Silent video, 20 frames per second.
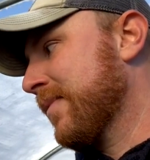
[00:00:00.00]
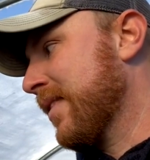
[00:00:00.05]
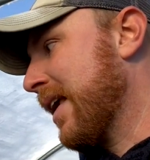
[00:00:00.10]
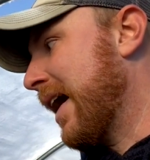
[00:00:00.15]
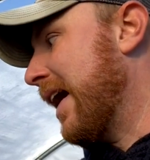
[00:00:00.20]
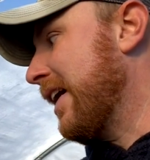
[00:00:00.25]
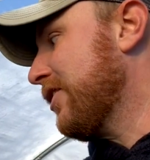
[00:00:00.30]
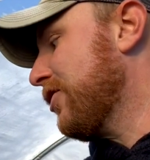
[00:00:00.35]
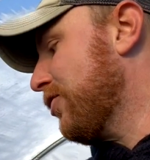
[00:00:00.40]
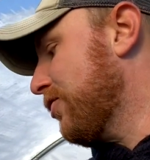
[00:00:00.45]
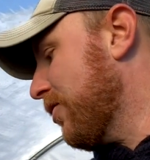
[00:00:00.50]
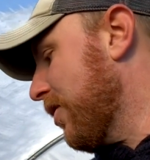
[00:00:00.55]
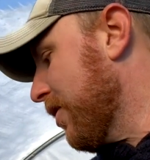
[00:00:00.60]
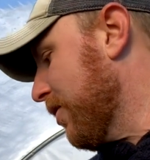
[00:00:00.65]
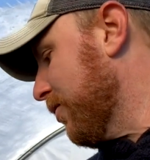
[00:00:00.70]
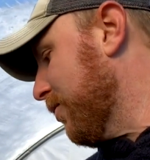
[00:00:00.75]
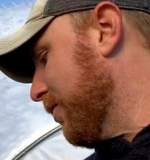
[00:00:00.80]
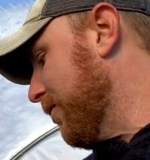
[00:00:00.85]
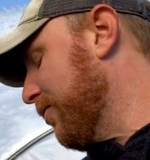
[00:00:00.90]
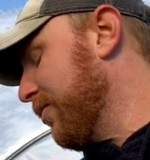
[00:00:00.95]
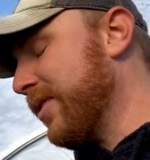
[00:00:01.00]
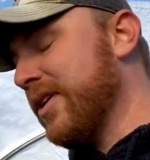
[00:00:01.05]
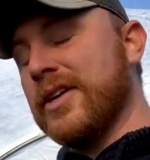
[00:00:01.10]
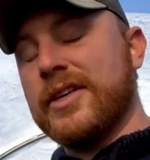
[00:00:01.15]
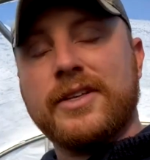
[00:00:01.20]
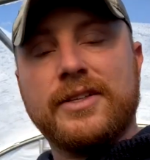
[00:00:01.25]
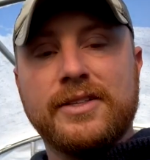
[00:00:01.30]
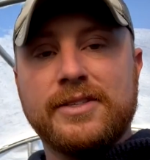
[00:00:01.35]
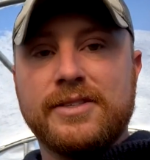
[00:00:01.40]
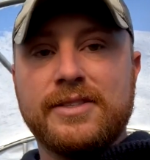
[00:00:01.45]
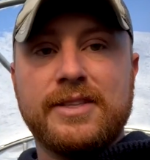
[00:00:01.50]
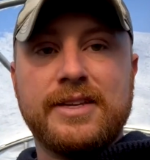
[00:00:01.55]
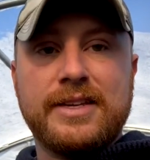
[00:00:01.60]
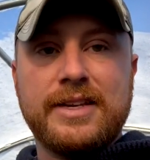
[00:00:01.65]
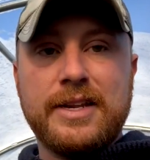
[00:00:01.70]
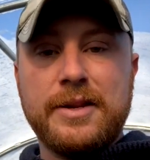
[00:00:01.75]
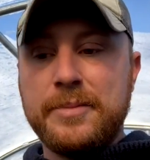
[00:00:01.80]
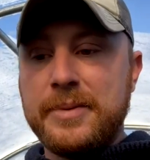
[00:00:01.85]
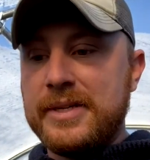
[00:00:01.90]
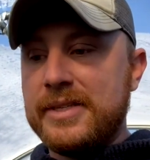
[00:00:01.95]
I struggled with the ranunculus and the
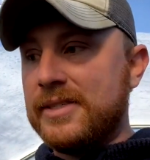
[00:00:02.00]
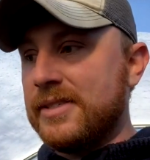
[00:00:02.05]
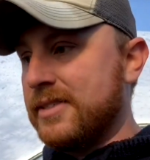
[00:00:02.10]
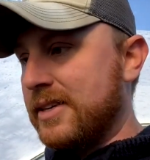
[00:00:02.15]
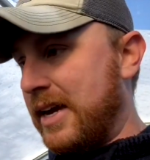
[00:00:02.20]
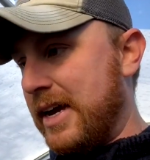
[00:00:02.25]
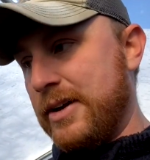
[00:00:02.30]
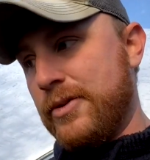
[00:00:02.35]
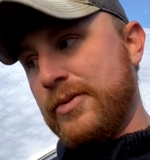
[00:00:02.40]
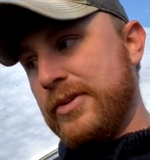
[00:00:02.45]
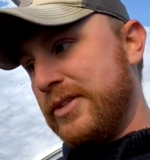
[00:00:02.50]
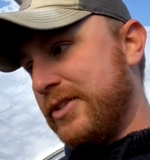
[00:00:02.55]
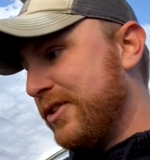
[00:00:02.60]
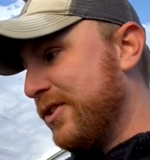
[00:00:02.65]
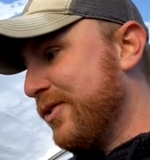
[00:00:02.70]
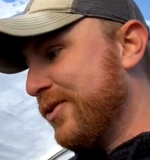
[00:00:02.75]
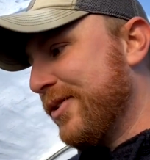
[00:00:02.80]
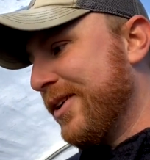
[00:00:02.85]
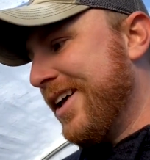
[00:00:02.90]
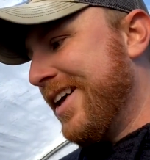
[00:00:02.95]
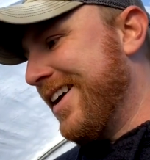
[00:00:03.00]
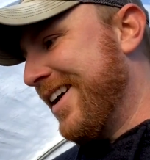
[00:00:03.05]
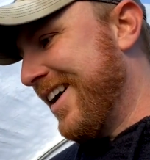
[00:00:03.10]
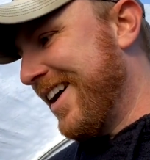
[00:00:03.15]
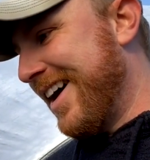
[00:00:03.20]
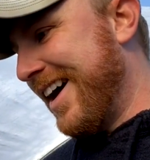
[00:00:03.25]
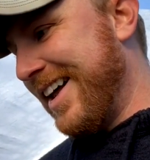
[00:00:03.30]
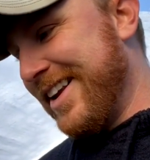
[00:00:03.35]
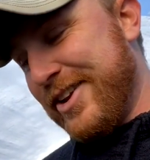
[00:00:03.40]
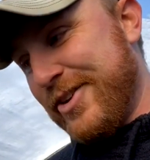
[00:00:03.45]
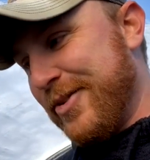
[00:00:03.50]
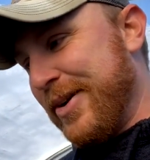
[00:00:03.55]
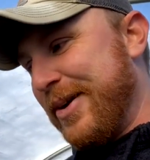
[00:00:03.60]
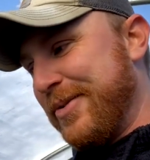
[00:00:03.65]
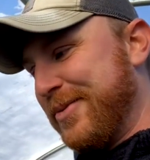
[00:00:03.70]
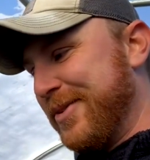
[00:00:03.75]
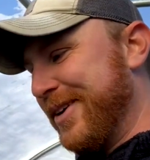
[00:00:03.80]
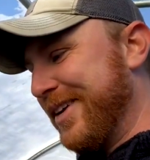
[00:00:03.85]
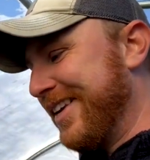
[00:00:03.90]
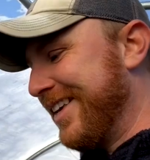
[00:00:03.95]
anemones. I always do. I knew I
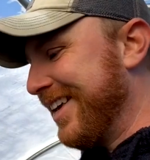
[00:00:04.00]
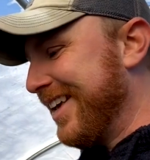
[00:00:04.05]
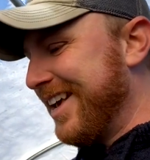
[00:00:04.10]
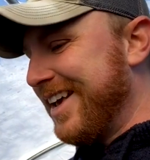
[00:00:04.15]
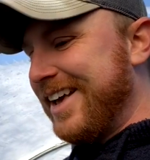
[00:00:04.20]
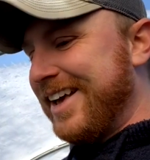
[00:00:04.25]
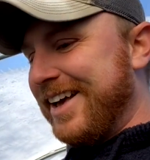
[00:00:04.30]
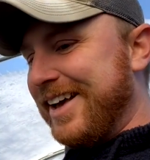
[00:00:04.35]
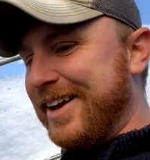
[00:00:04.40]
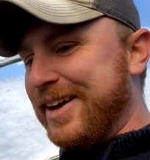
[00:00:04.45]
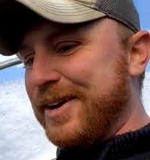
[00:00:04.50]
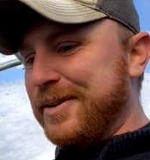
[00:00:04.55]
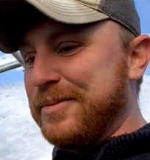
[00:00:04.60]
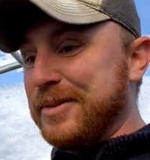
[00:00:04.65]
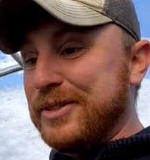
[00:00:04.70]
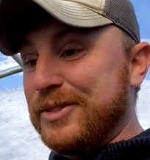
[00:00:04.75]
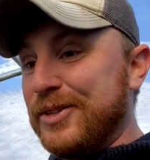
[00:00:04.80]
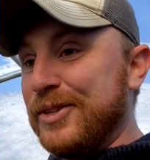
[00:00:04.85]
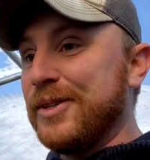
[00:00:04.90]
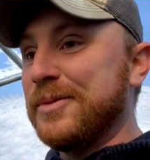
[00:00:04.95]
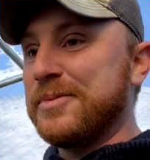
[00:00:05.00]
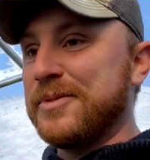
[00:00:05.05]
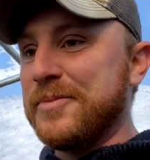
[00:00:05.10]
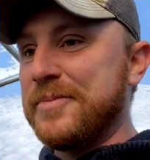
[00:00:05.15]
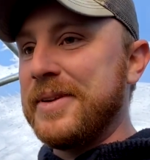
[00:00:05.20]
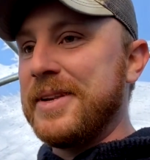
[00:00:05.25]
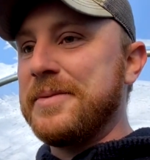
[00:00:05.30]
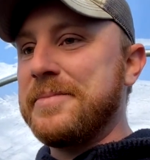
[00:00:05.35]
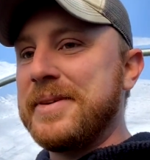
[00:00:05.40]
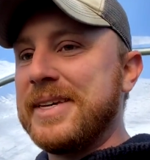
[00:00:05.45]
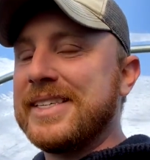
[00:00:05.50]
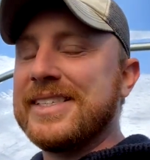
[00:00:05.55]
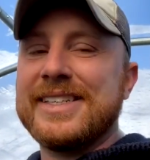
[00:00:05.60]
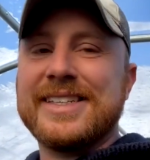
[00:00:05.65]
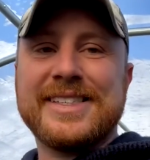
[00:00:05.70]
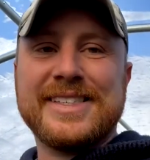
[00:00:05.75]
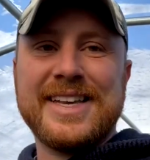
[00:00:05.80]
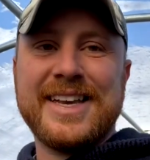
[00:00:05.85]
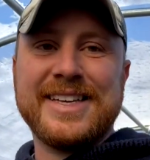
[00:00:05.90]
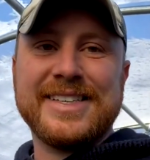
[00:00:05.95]
would. The tulips have been a big
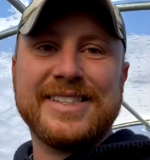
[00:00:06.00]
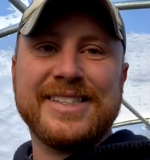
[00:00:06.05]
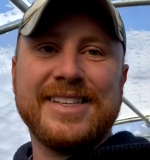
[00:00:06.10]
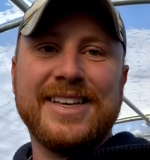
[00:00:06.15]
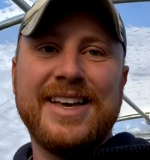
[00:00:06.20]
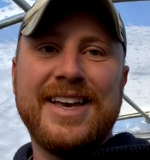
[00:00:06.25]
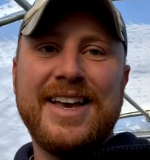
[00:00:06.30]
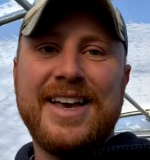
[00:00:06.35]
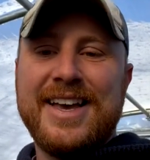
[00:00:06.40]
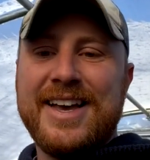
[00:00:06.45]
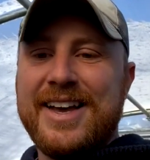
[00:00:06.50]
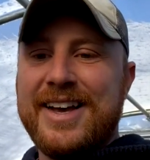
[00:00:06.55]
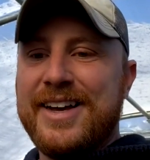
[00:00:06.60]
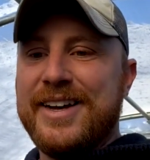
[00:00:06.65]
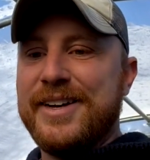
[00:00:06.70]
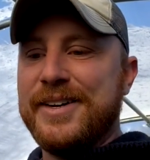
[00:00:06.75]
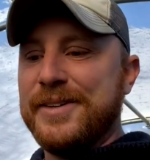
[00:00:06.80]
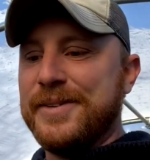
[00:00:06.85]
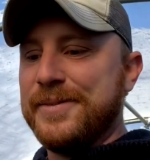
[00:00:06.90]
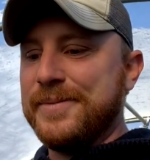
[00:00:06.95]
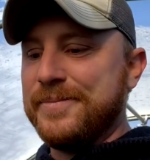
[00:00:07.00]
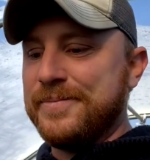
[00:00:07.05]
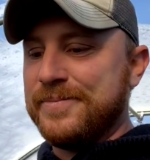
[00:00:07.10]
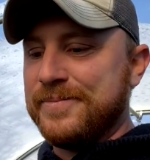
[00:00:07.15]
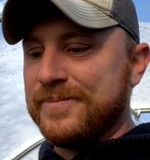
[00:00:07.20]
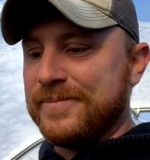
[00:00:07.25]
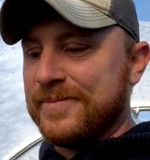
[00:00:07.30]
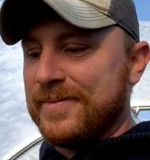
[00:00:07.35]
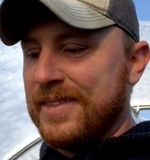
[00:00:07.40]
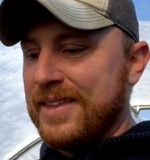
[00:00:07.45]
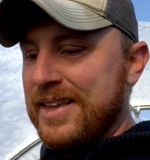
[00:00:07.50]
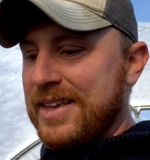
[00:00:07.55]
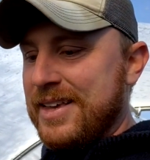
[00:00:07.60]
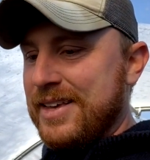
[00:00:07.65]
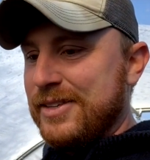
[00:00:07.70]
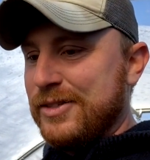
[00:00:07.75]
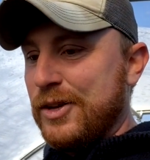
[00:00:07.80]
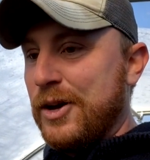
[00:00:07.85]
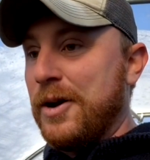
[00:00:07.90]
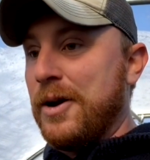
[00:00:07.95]
success.
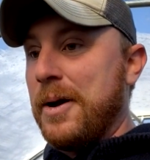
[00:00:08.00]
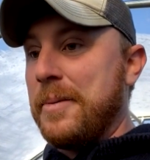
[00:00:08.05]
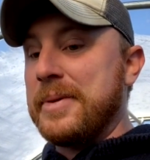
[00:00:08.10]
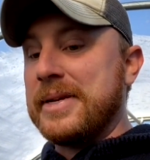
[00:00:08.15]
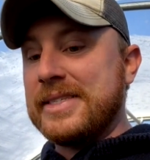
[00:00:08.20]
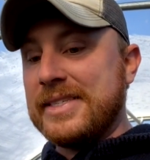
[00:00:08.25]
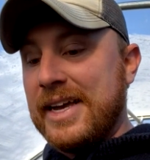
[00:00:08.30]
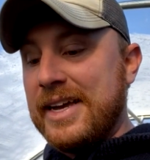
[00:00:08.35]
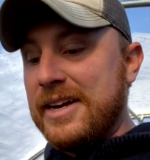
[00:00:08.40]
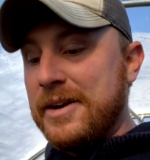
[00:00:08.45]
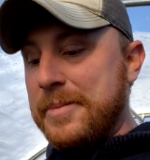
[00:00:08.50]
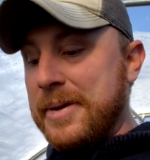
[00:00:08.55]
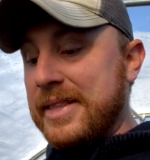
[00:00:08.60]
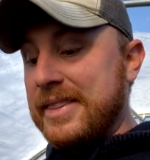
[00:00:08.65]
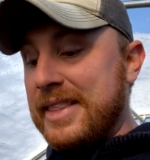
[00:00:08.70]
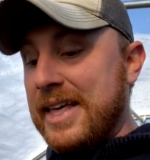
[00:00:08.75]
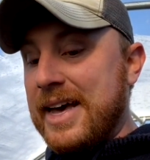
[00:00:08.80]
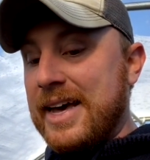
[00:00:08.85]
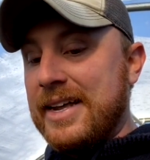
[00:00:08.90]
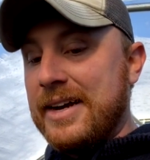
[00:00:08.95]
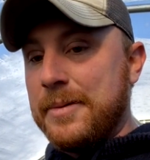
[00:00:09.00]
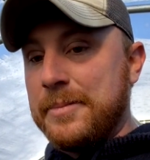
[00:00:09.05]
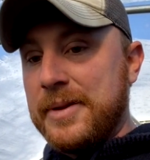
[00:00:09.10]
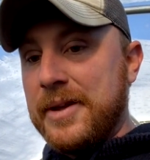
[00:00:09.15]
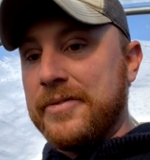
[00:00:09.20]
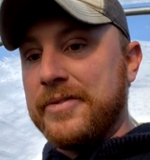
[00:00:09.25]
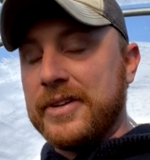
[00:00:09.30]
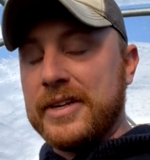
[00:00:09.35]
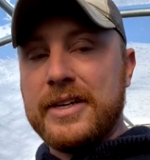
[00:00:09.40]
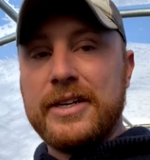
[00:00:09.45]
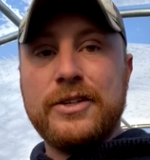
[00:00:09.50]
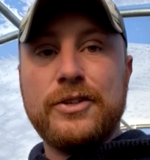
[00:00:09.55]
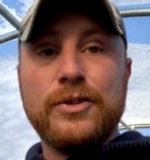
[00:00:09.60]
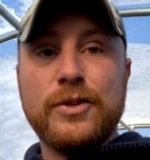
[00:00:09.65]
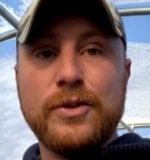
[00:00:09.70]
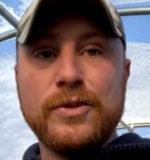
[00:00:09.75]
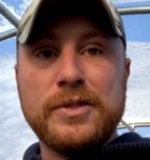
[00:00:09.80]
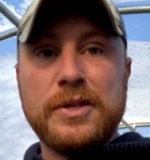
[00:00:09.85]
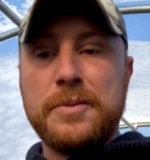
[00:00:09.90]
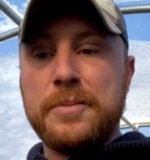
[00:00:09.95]
So I'm excited about that. I'm definitely gonna do
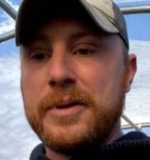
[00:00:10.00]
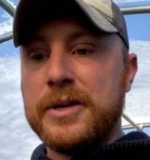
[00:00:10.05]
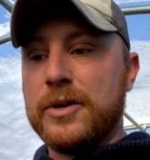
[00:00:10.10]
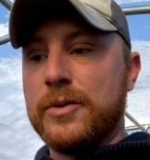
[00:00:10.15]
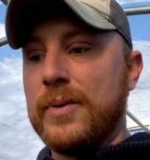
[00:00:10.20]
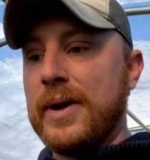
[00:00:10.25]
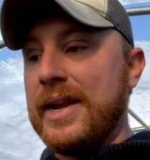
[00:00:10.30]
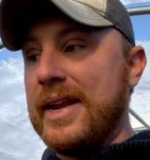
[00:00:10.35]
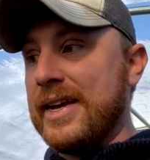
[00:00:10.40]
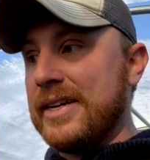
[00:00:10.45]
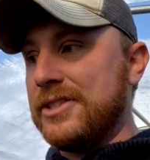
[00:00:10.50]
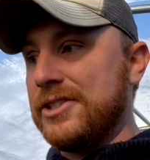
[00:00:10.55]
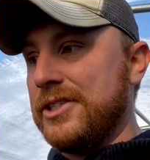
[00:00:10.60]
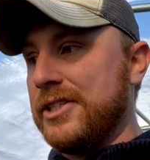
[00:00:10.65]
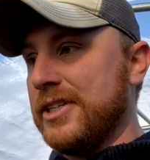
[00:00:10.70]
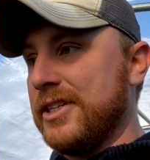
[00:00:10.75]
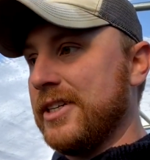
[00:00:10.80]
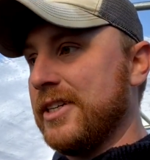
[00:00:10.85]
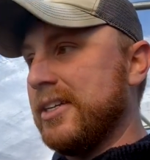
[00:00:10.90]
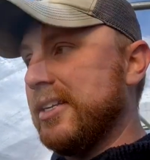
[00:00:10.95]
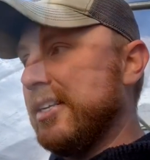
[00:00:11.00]
those in a bigger way next year.